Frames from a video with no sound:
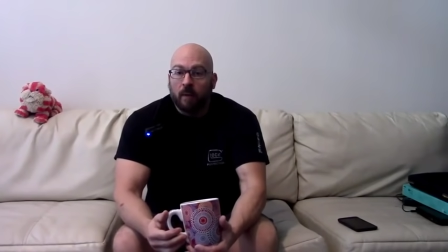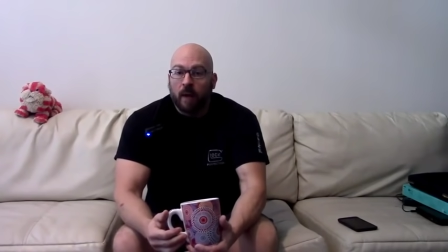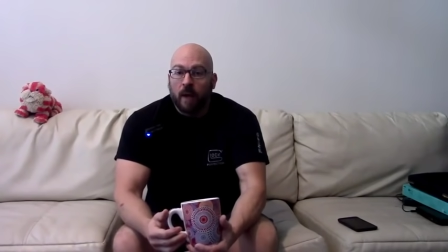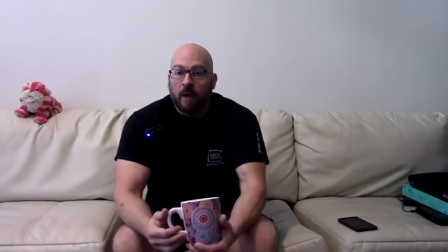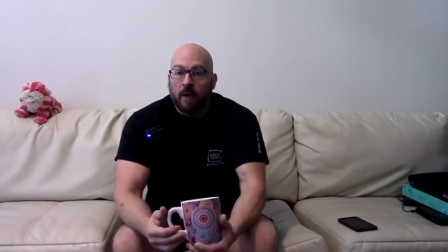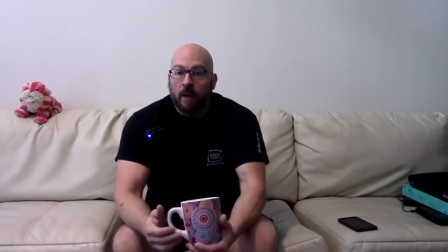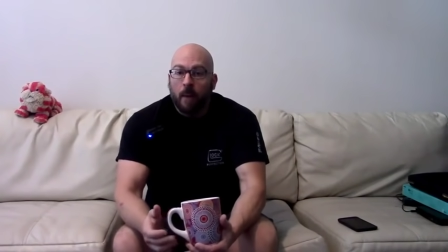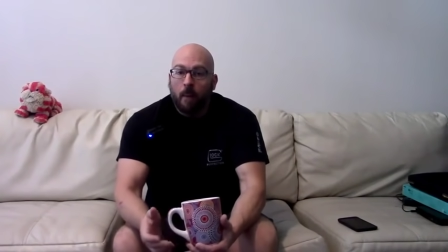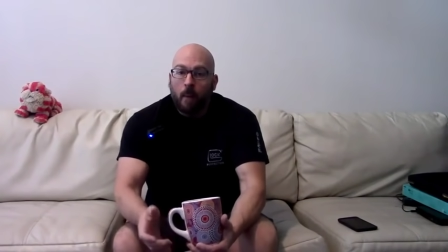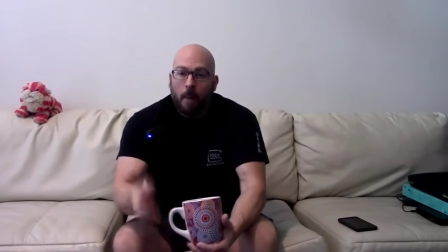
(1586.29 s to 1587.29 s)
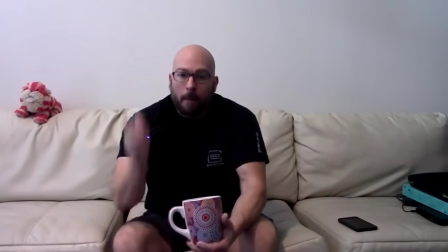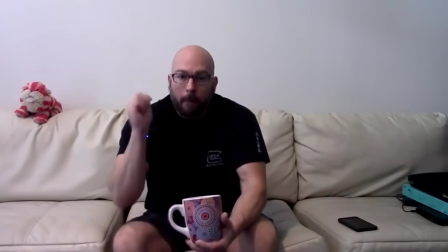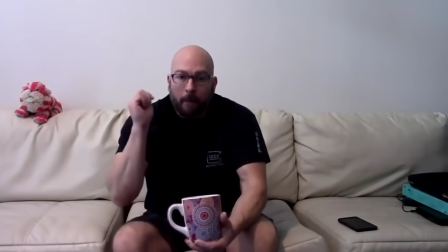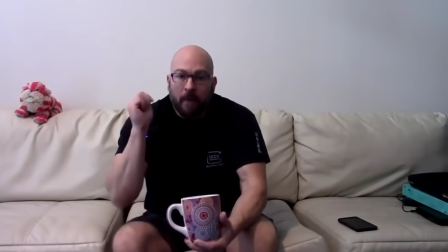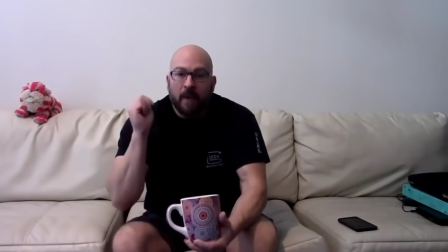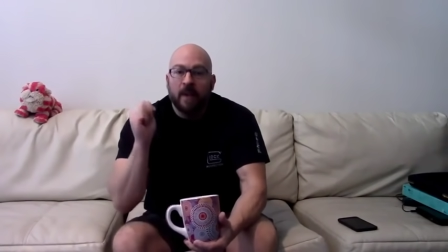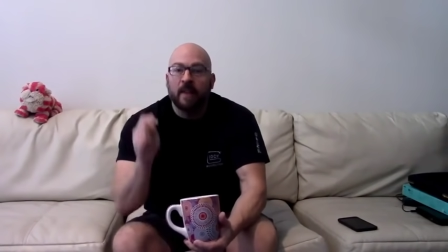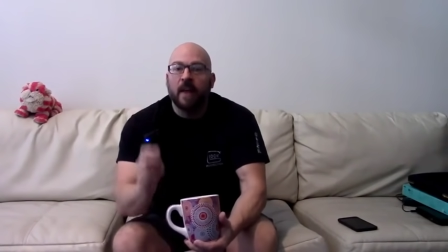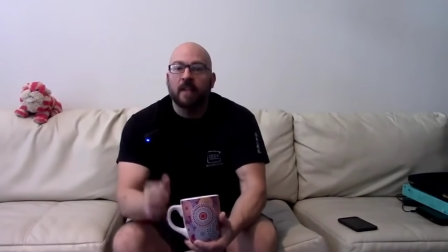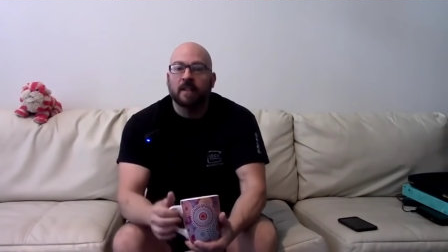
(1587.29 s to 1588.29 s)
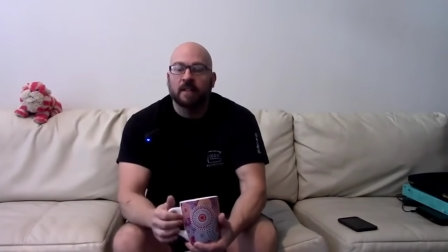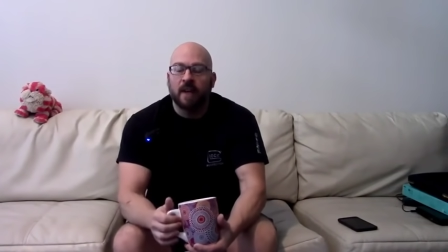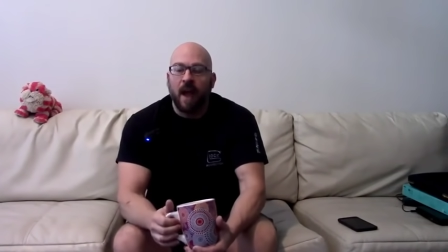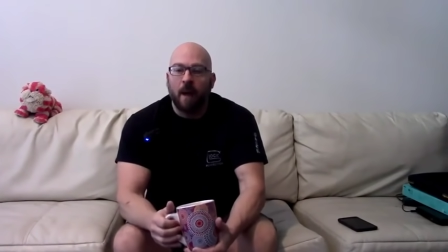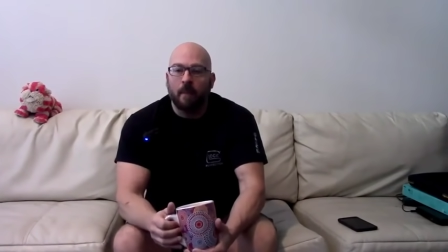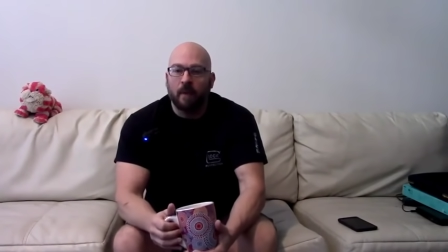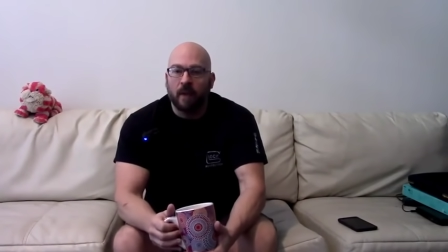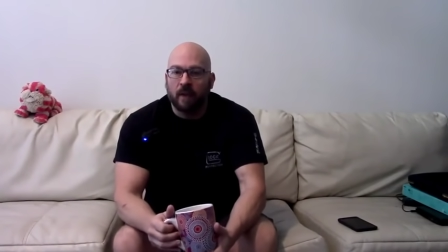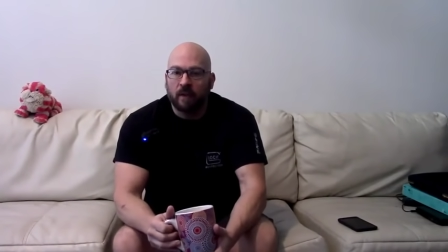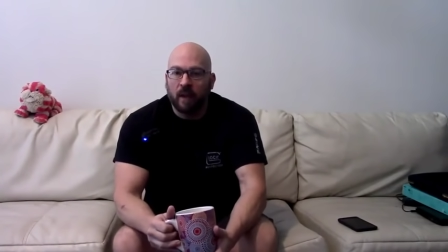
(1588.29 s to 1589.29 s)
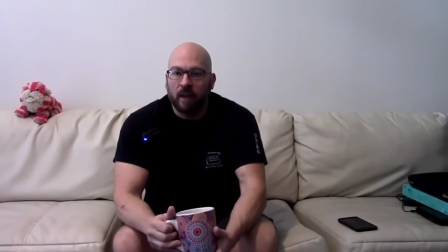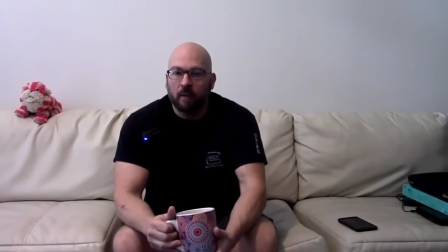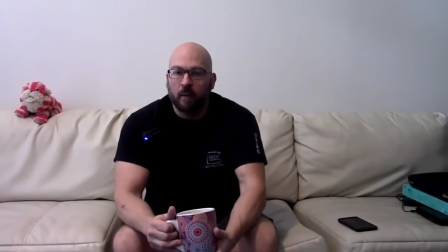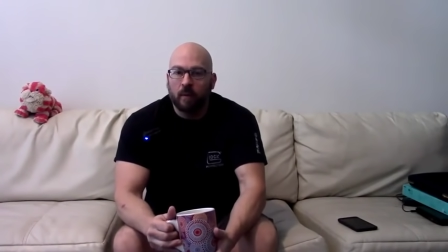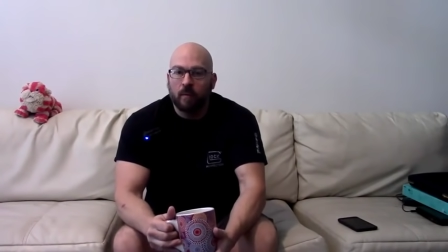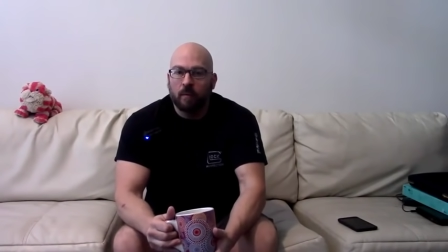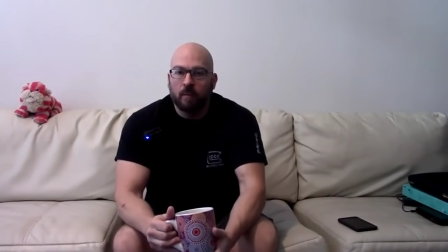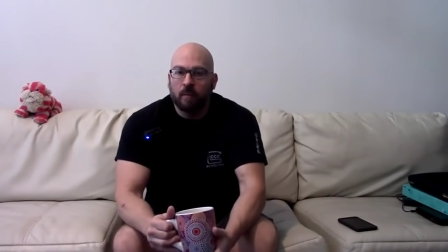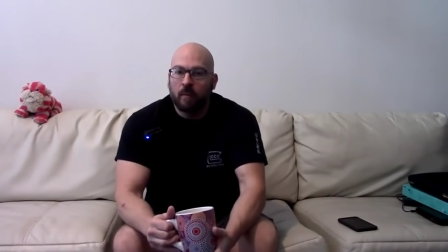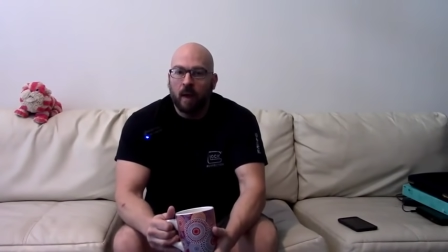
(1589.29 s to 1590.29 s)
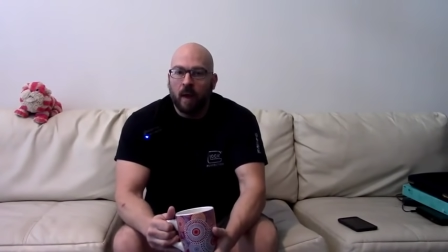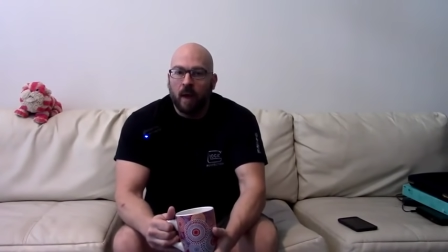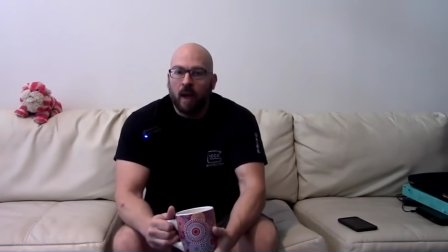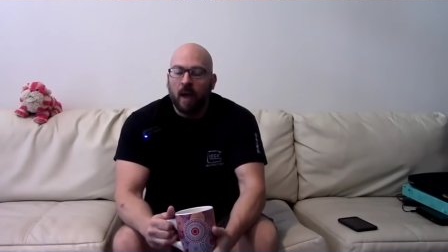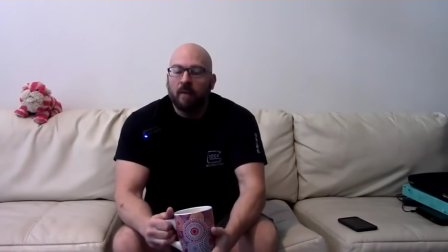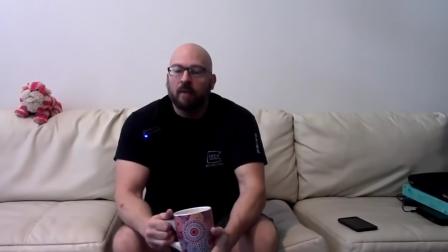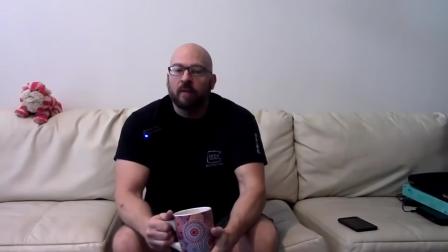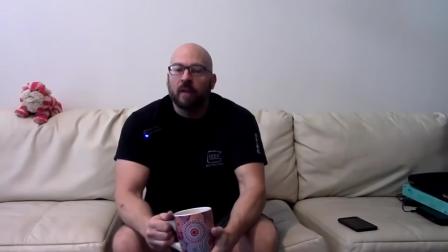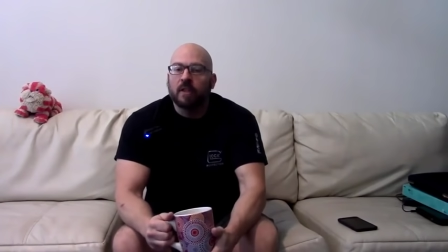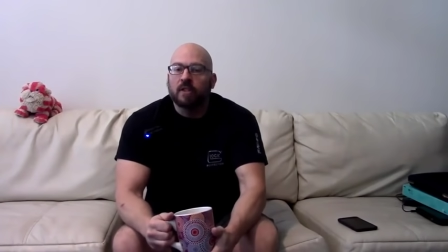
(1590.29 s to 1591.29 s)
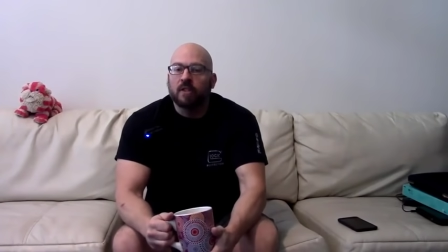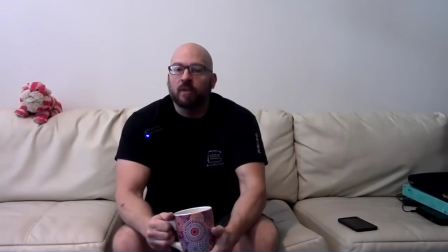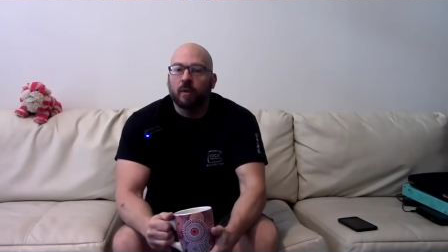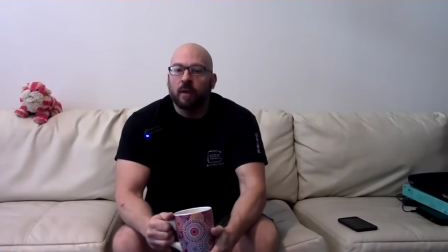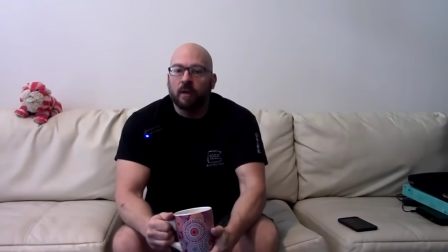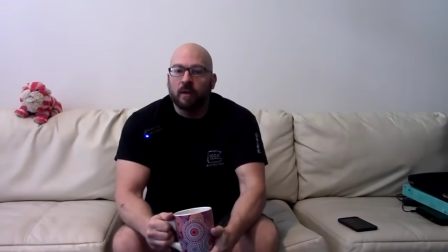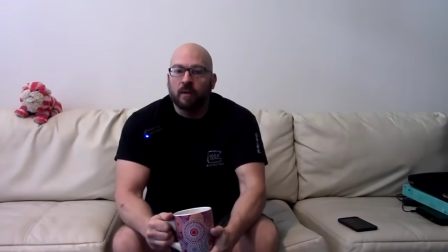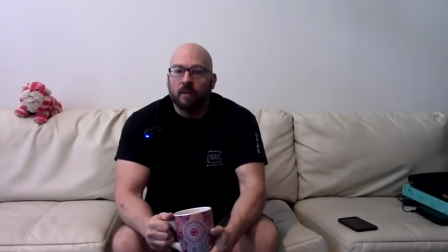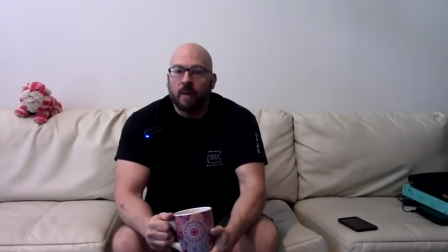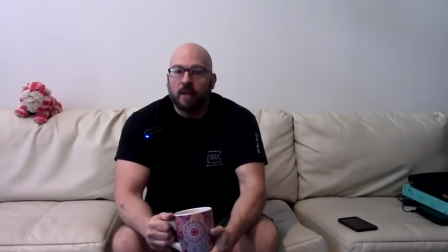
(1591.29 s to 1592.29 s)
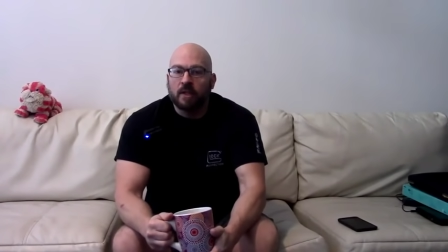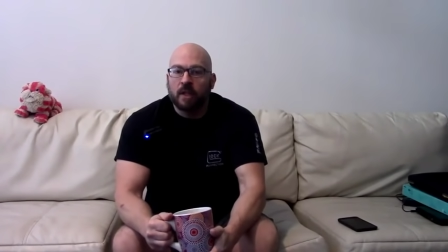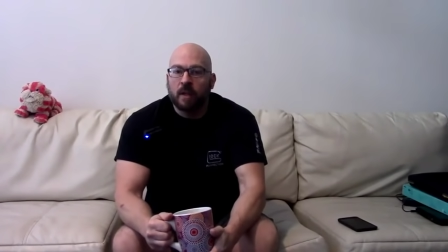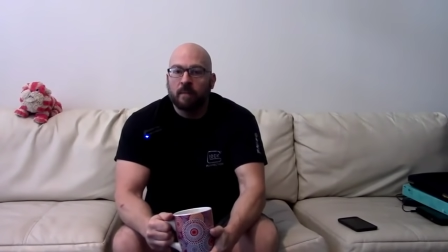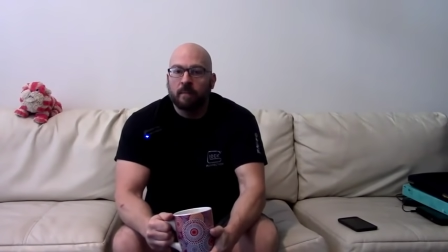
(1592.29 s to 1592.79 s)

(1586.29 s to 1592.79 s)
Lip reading: When I hear that whoop and that snap of that sonic boom, I haven't flinched in 20 years from that shit.